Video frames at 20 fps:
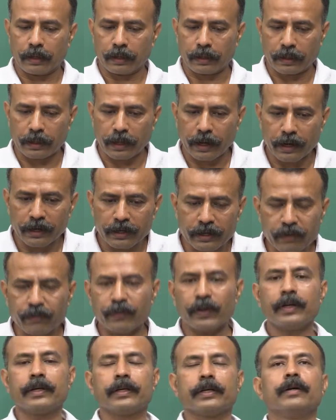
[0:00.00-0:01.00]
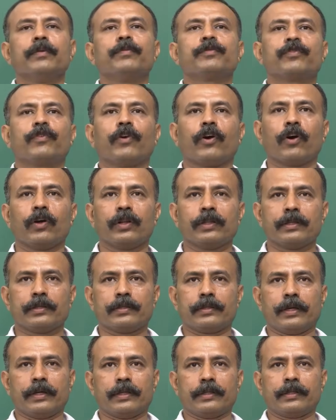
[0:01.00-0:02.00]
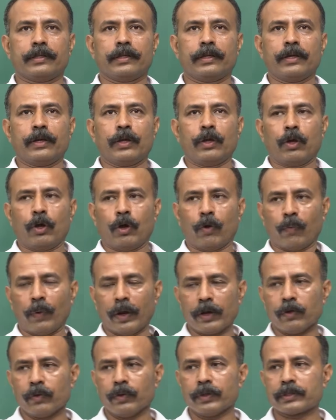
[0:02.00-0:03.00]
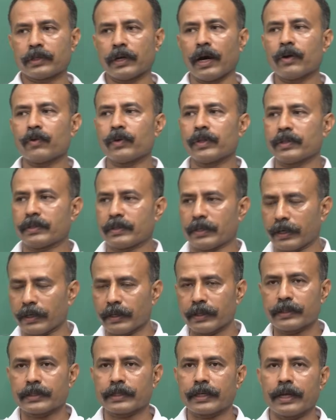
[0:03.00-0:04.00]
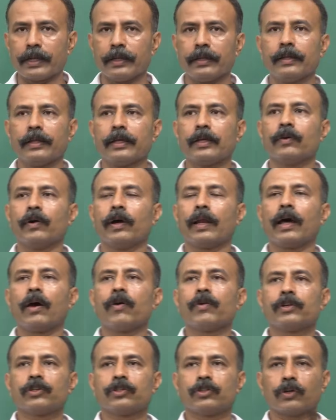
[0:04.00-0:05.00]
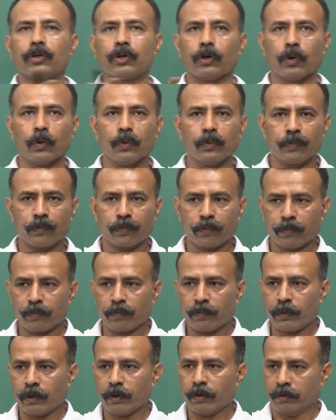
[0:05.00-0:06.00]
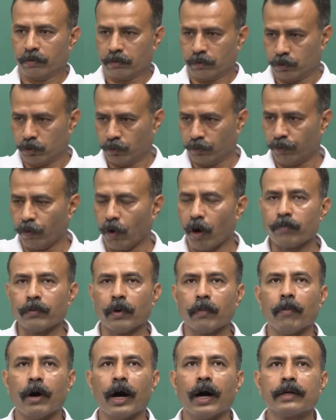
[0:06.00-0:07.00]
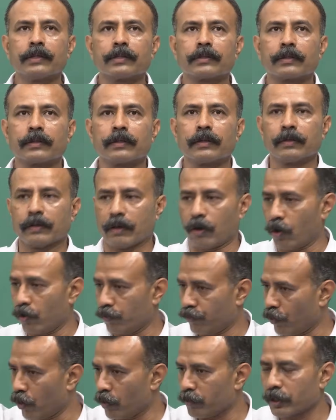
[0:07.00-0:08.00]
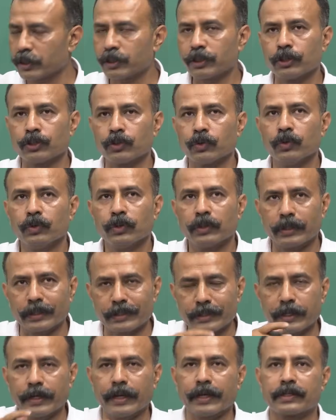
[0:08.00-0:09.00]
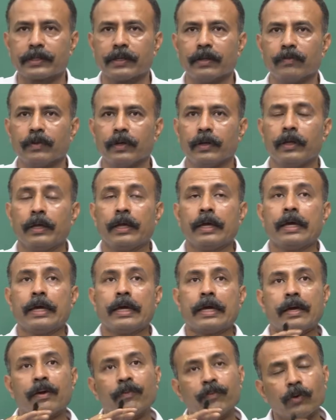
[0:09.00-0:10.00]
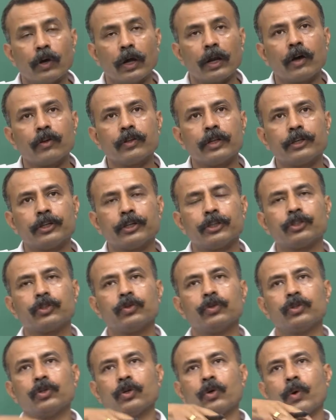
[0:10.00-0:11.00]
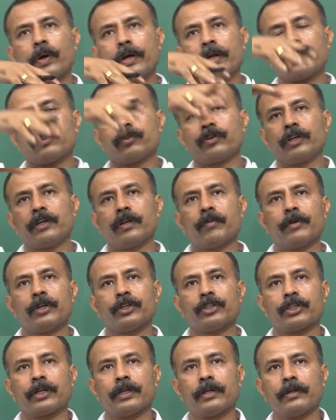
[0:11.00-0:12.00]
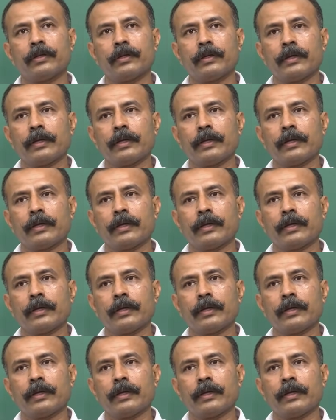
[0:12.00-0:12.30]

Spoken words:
there are different terms for all these things. When you start with single cell, you allow it to grow to form a mass or form a tissue, there is the next level. If you allow the tissue to go in a 3 dimension,